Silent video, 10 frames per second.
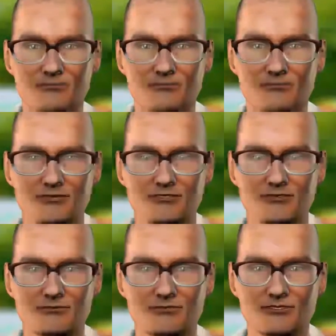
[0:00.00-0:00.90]
You want
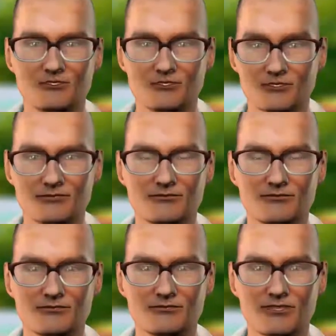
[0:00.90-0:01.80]
to be rich?
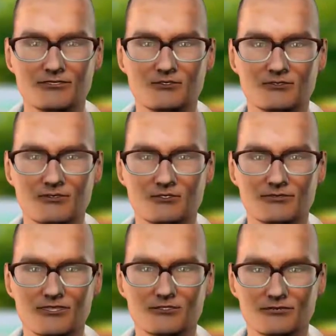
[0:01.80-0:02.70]
If that's your
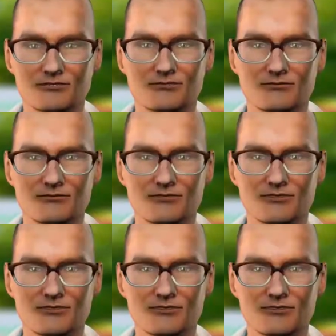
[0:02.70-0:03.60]
motivation, we'll
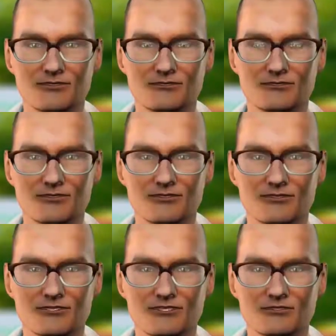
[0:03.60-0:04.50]
give you money. You want
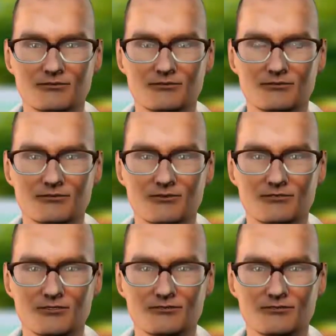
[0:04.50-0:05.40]
women?
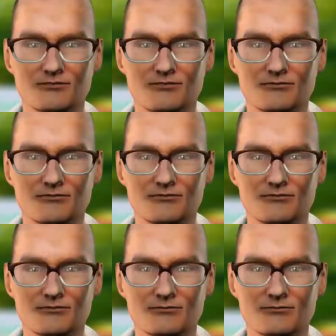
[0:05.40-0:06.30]
We'll give you whatever
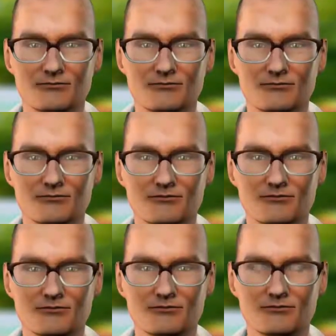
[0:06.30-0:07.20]
women you like.
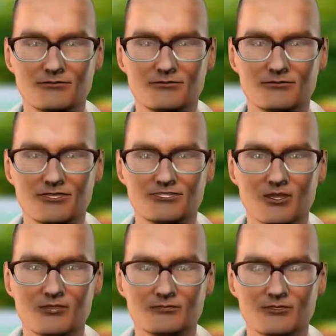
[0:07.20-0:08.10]
You have
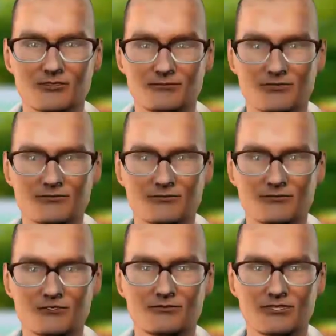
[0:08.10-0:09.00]
some problem, you
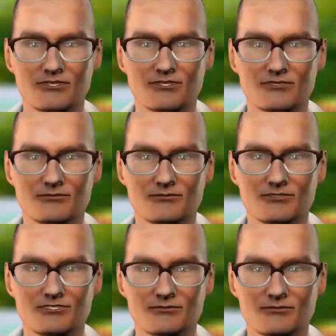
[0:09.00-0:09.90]
have some disease, we
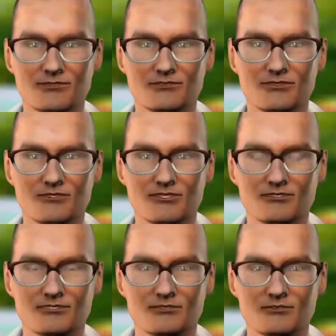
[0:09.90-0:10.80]
will spend whatever it
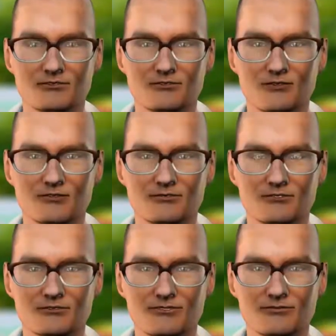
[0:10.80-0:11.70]
takes until it
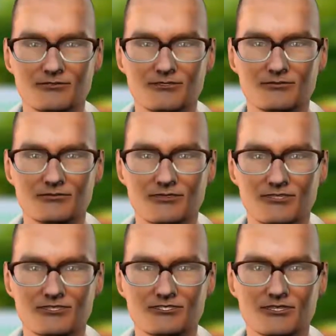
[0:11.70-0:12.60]
is cured. What
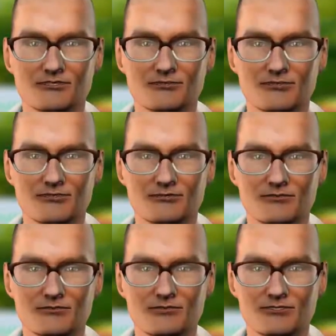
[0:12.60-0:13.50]
is there?
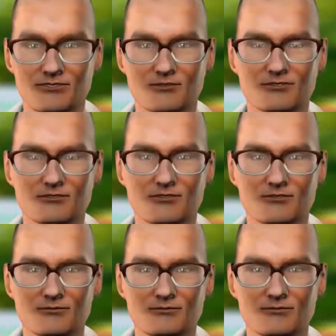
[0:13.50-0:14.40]
What worldly
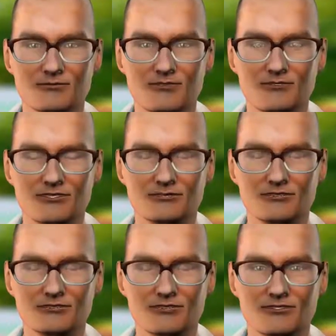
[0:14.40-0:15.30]
offer is not
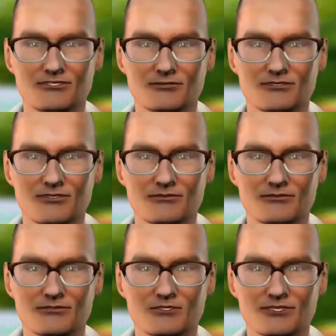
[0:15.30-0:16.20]
contained in this offer?
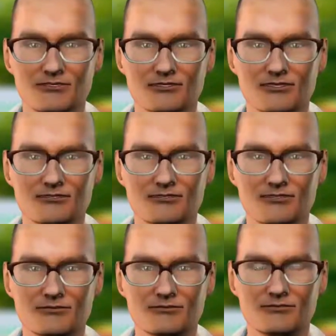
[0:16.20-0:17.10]
It's all
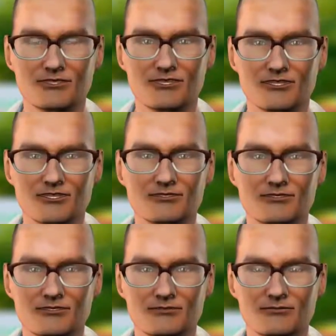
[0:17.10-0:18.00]
there.
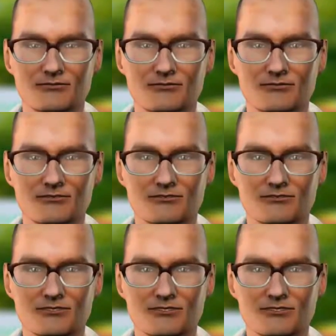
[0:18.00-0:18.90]
If
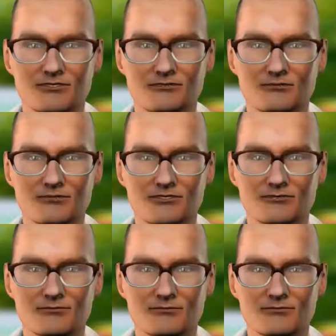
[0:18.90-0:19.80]
the Prophet
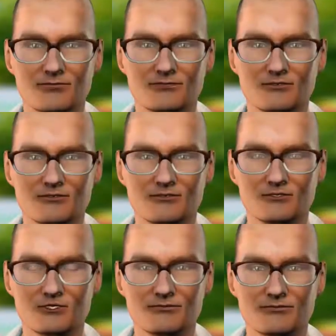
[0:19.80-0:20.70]
Muhammad was
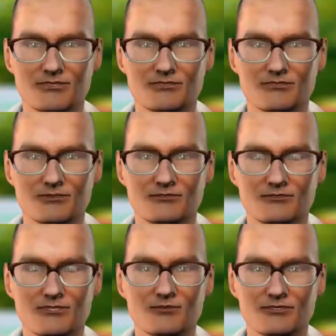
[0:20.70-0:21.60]
motivated by
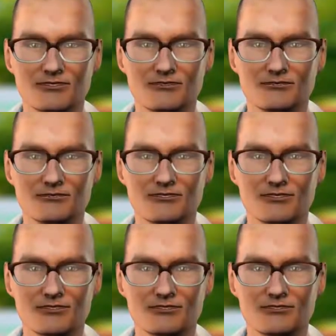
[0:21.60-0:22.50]
any
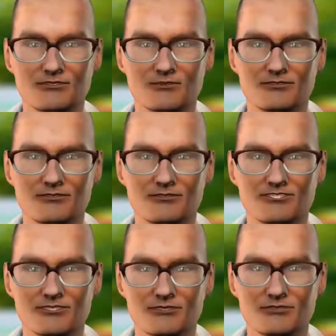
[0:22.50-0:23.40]
worldly
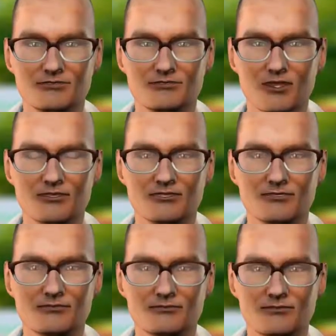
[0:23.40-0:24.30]
needs or by
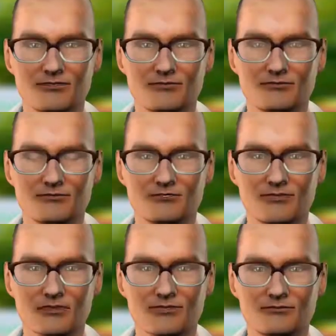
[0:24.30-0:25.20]
any worldly
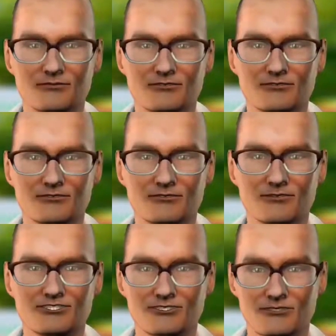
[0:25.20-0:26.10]
desire, he could have
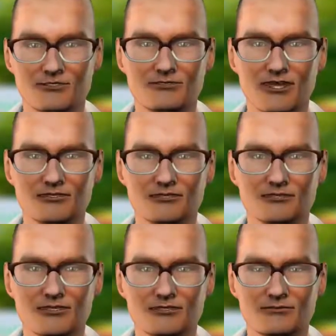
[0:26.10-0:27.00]
accepted their
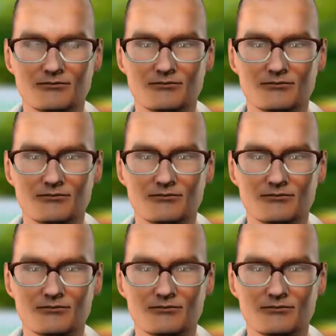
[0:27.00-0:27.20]
offer